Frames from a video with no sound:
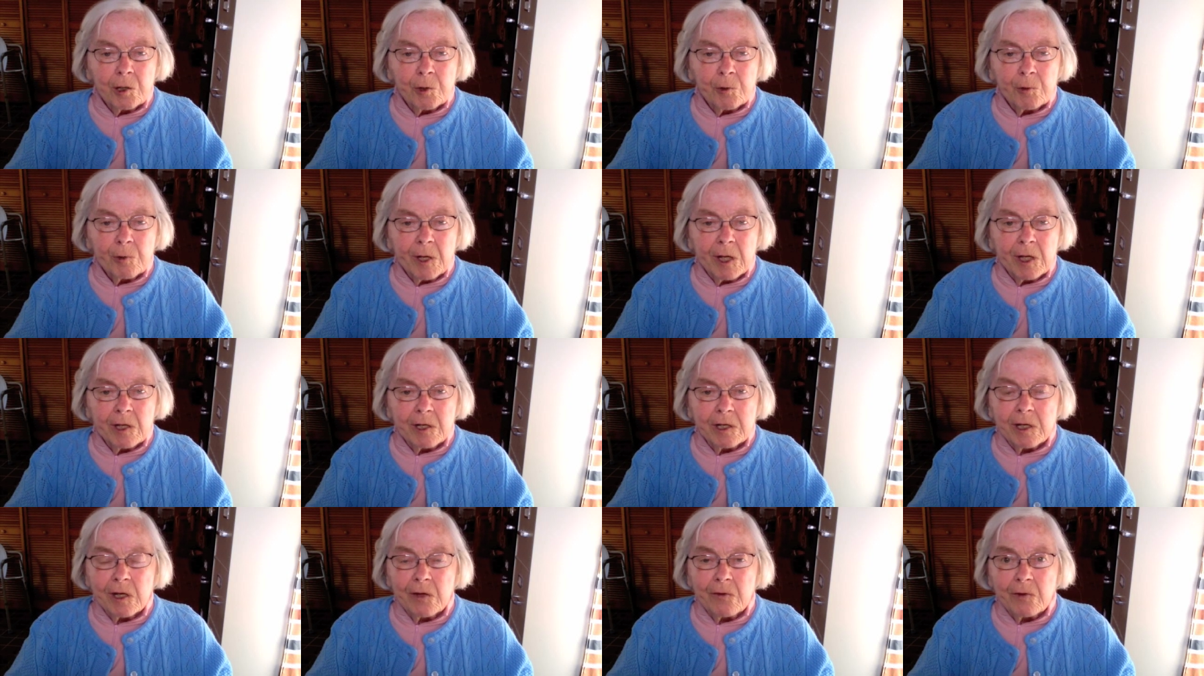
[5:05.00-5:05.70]

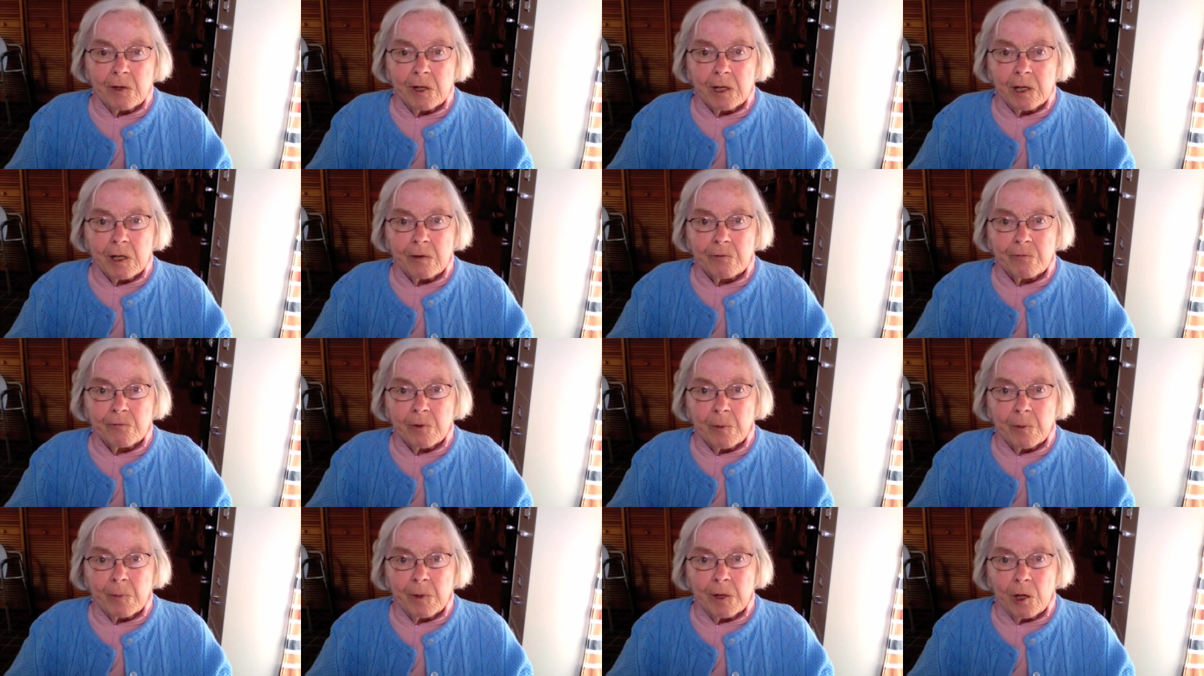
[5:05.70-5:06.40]
creativity
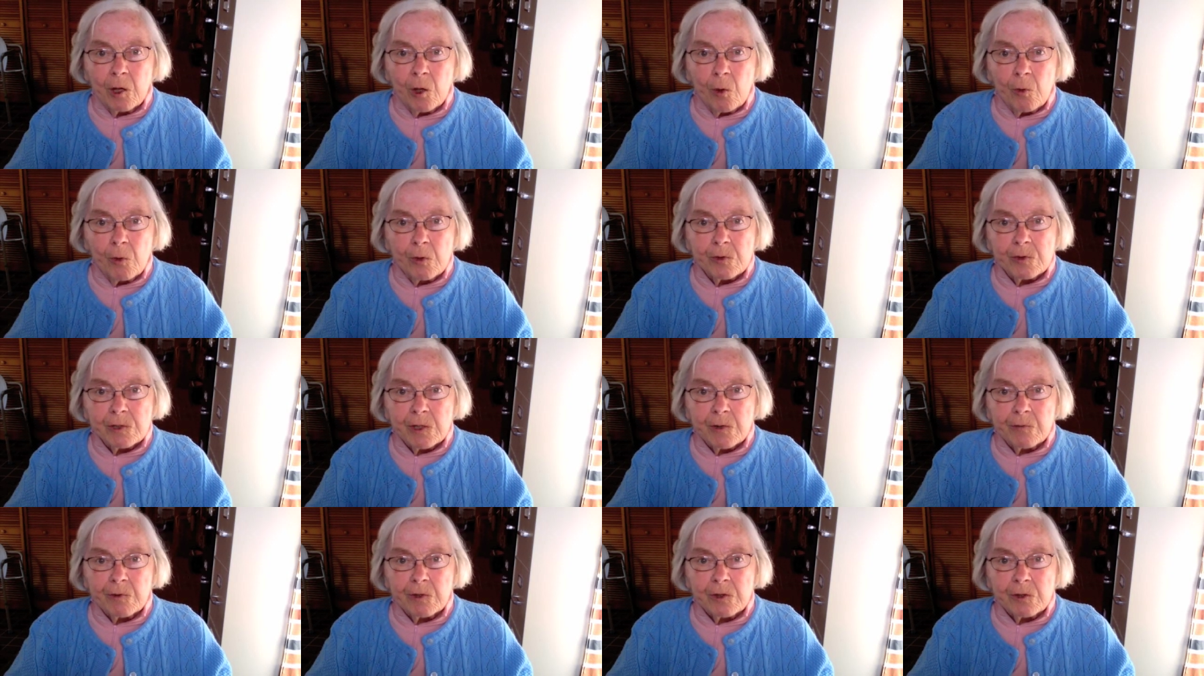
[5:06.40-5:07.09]
from the
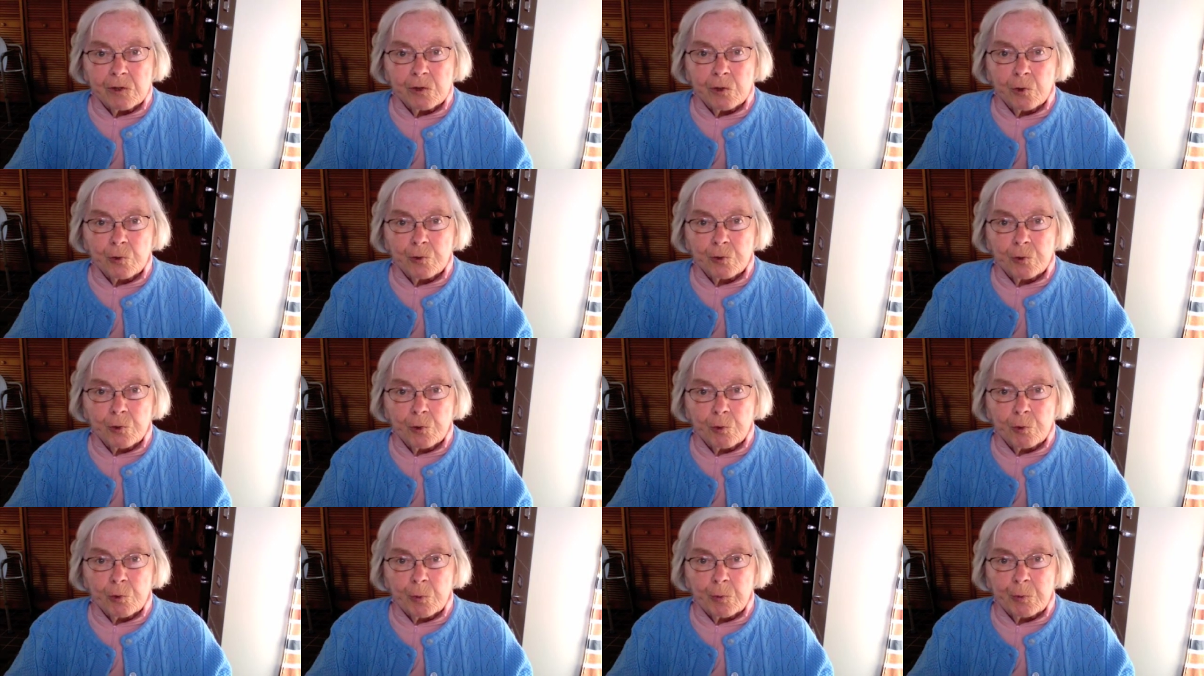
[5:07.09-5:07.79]
lowest of its
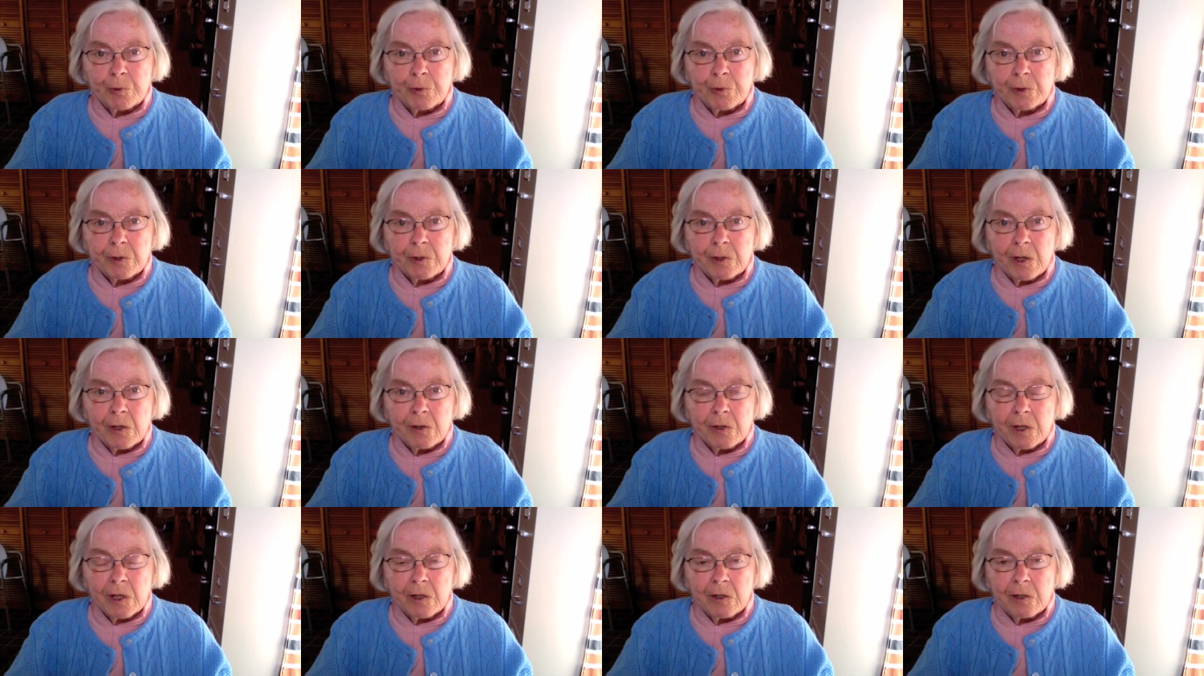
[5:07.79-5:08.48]
social groups
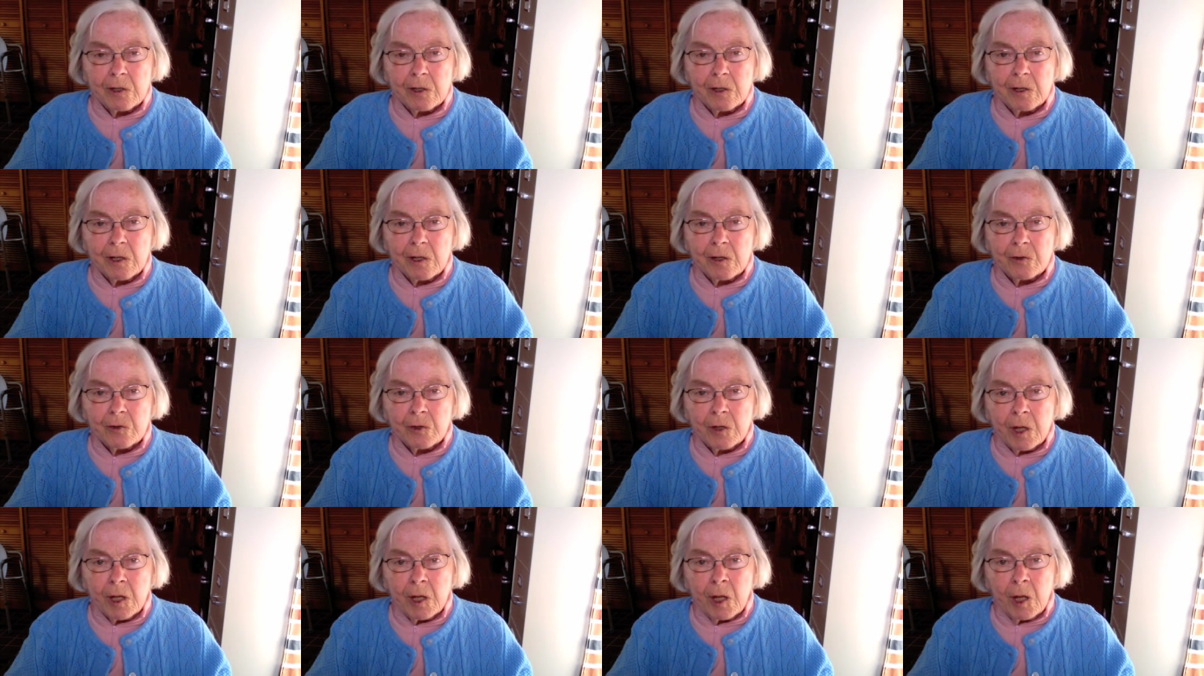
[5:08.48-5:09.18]
as India
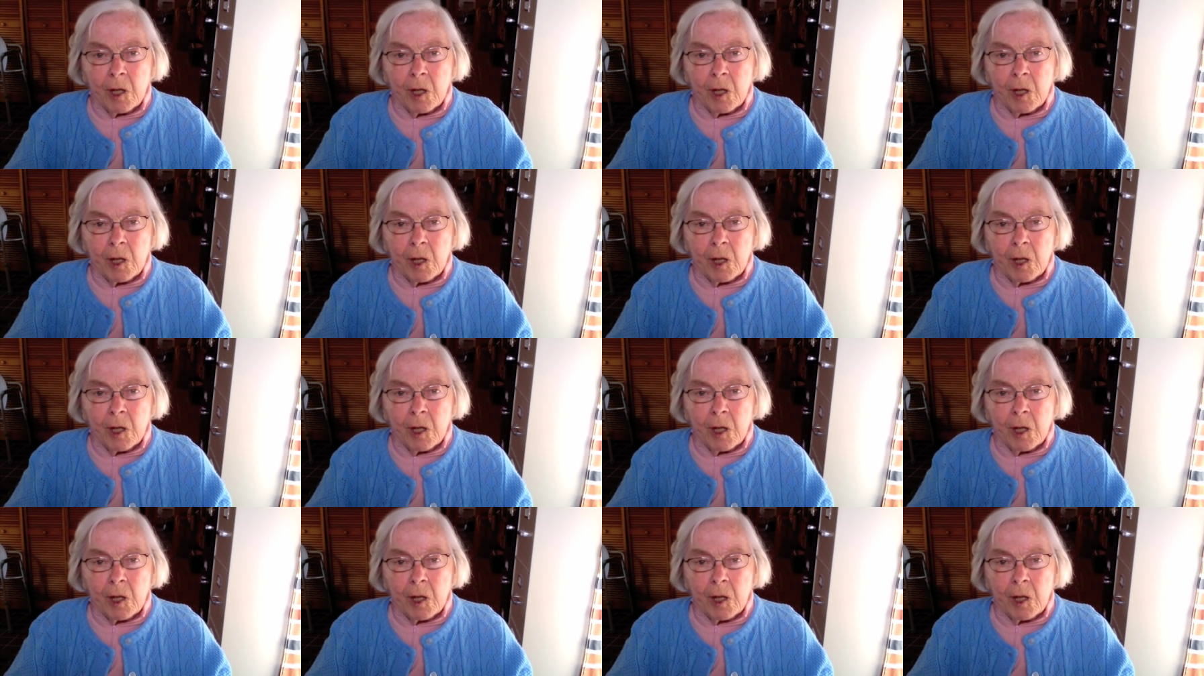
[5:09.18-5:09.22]
does.